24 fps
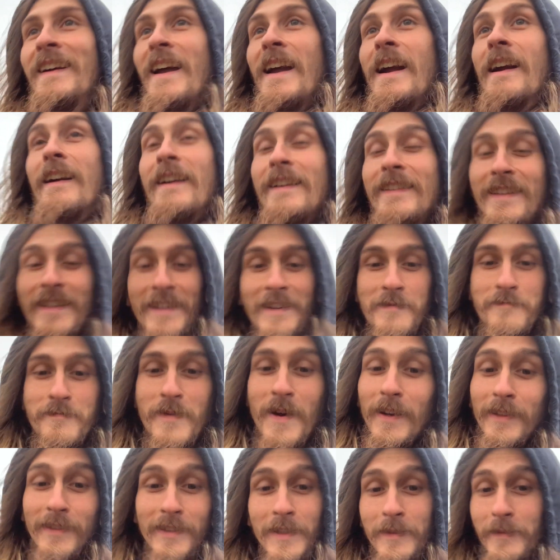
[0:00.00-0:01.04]
Everything
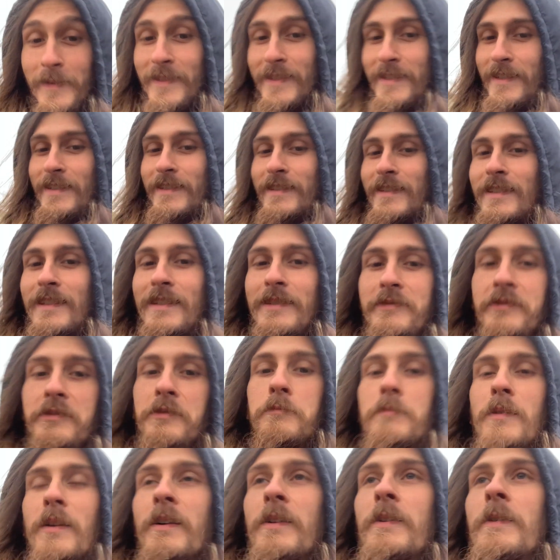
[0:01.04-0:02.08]
about them is just evil,
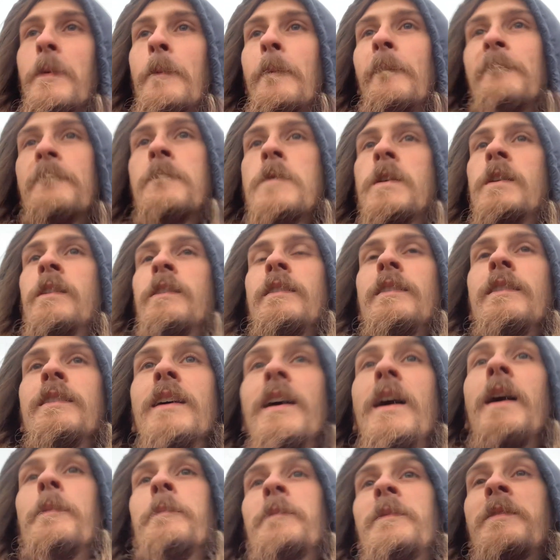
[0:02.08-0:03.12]
bro. You know
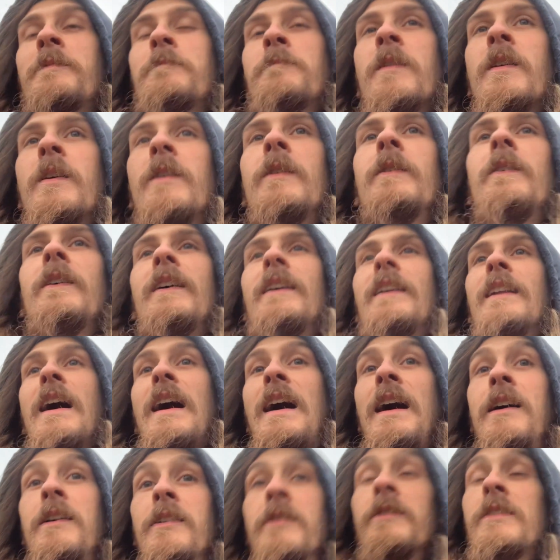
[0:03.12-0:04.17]
what I mean, bro? And
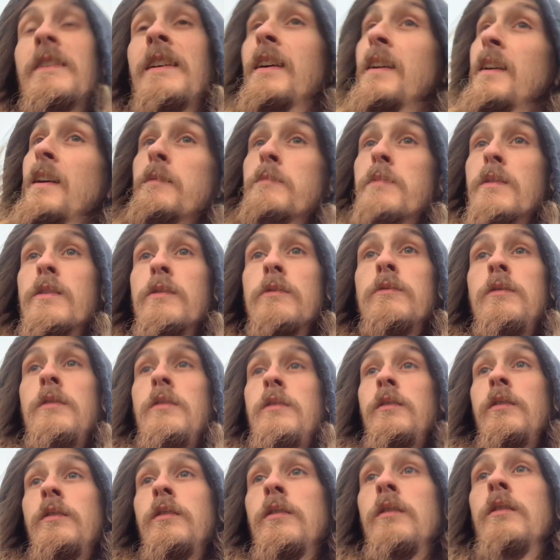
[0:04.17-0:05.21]
I don't care, bro.
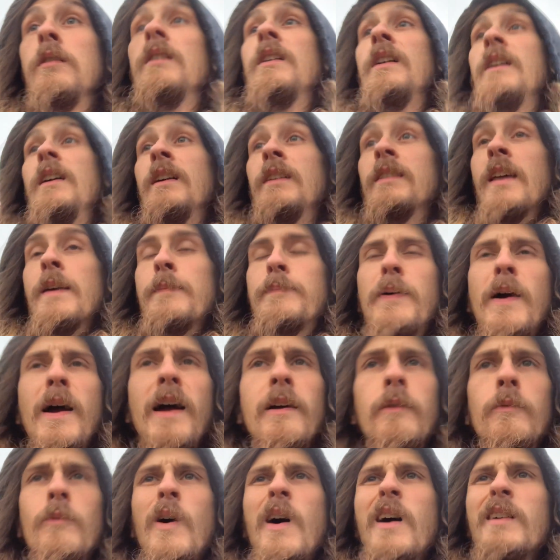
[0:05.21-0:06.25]
They probably
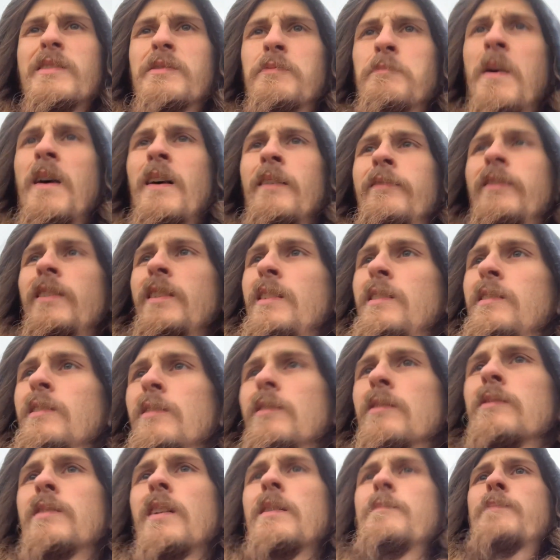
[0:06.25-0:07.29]
watch my
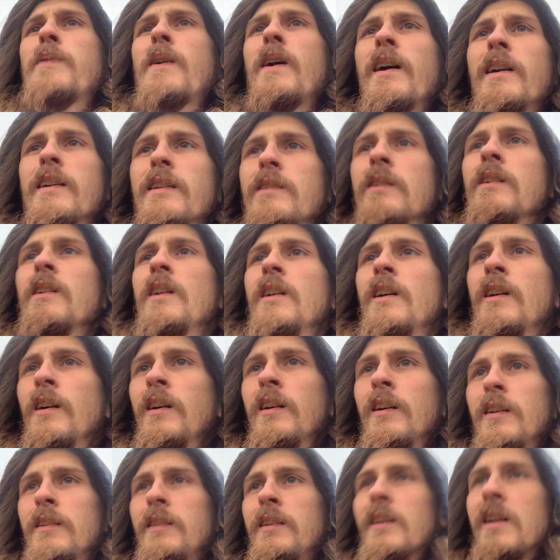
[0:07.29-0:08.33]
videos. They probably
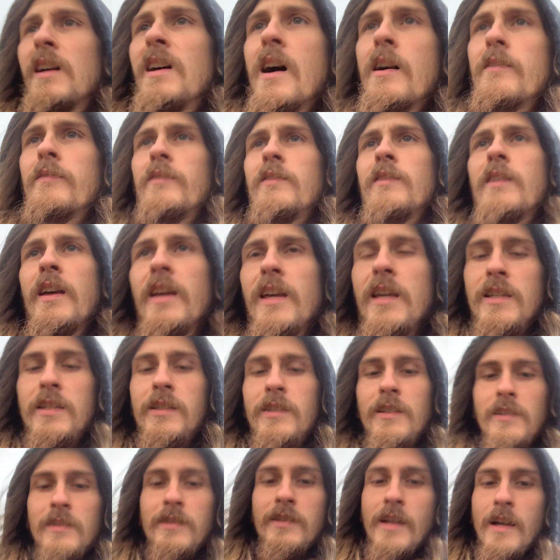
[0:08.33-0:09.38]
undercover
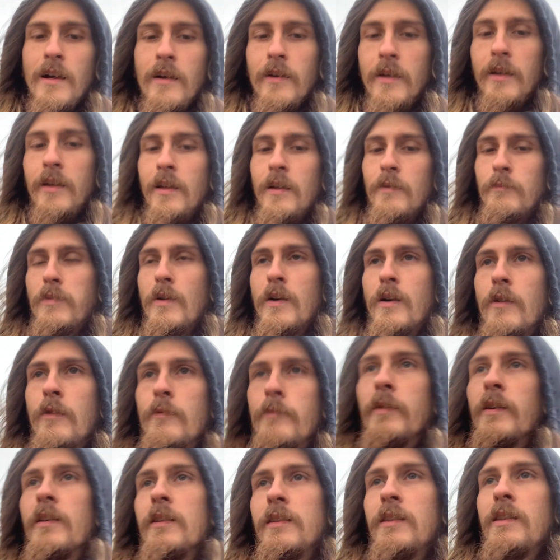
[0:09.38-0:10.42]
agents out here, bro.
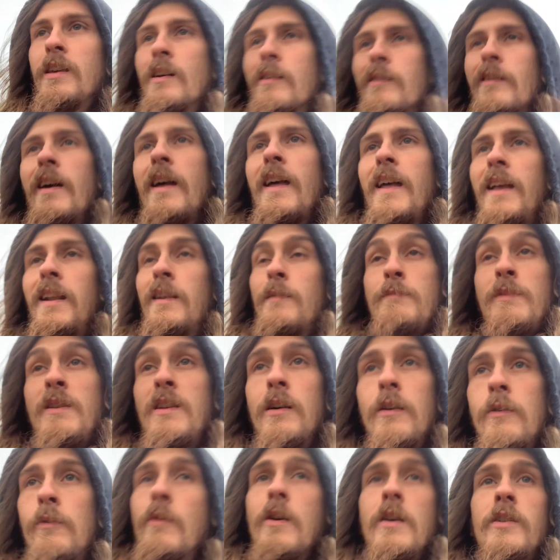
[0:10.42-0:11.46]
But yo, the enemy
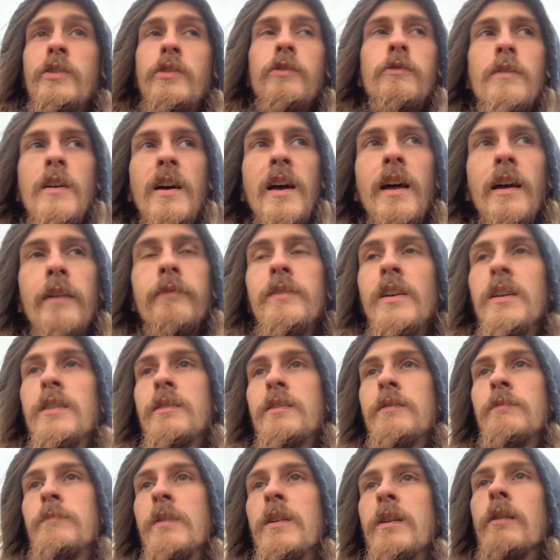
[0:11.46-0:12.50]
don't want you to have
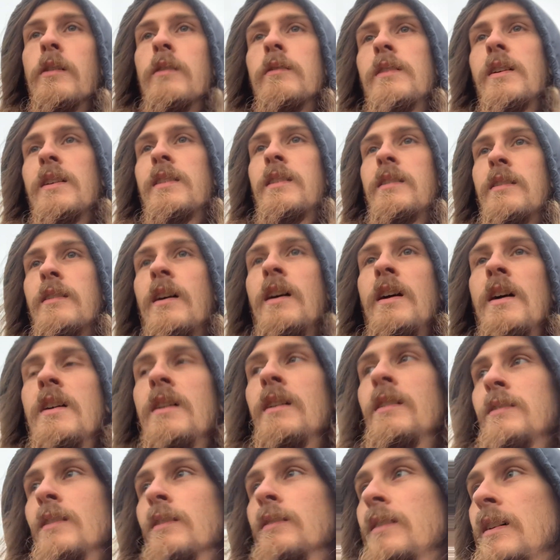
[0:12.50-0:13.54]
nothing, bro. Don't let the
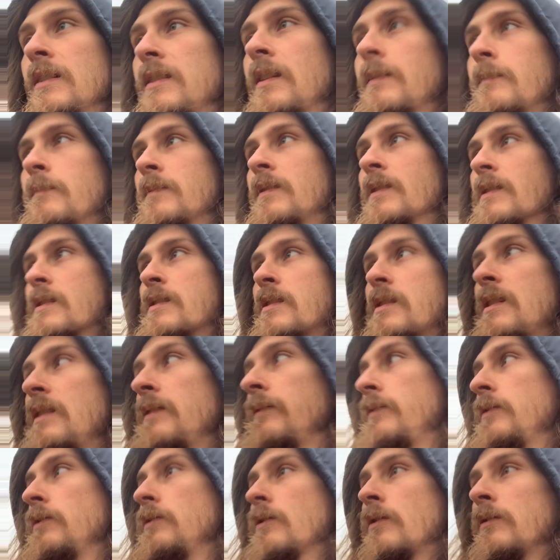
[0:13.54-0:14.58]
don't let them deceive
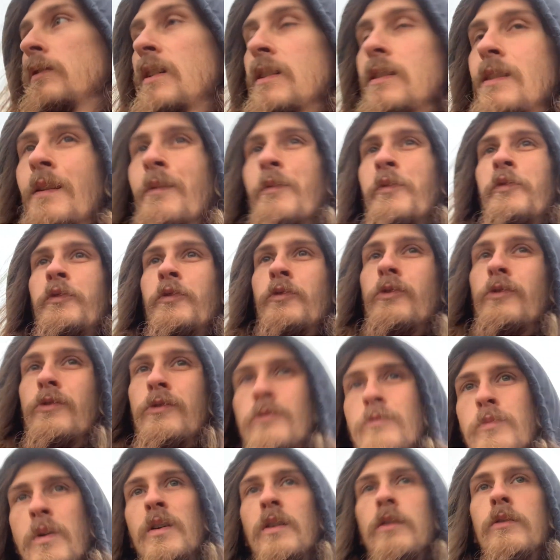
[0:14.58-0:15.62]
you. Don't let them fool you,
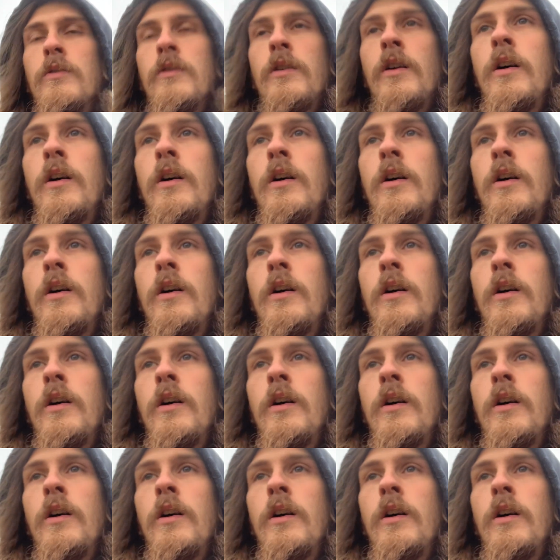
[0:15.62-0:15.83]
bro